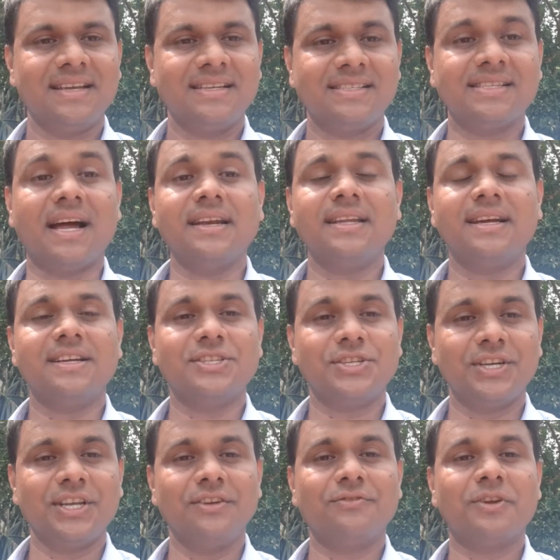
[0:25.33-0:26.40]
starting a
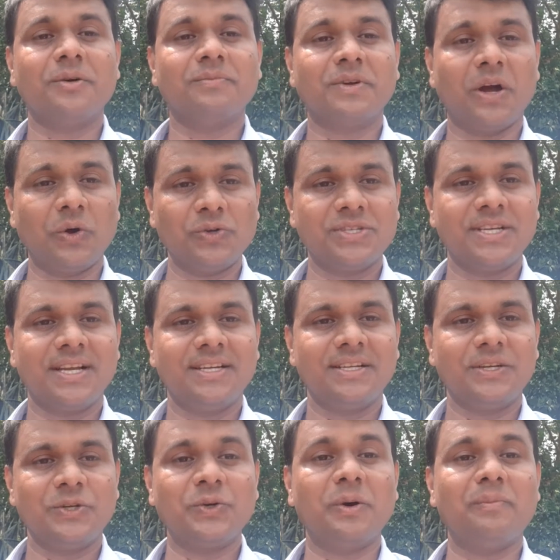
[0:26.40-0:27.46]
journey from cowshed
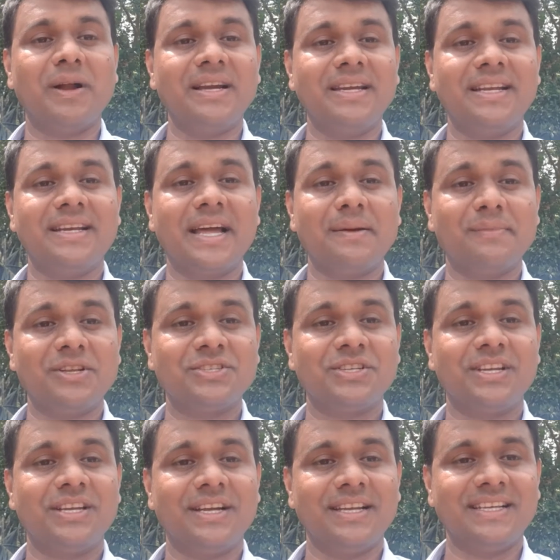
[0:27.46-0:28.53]
to a
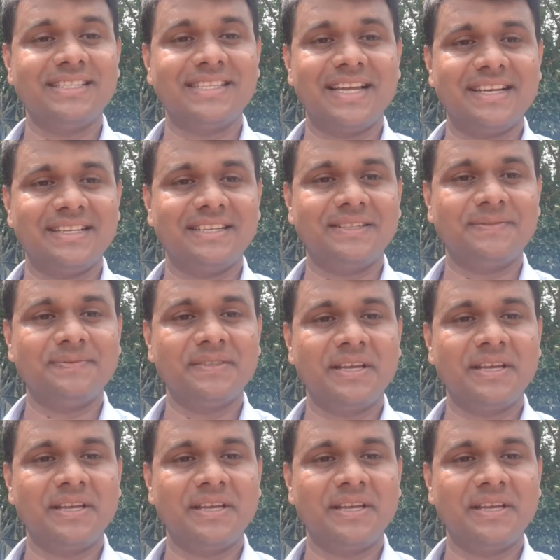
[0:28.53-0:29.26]
multi-dimensional learning center,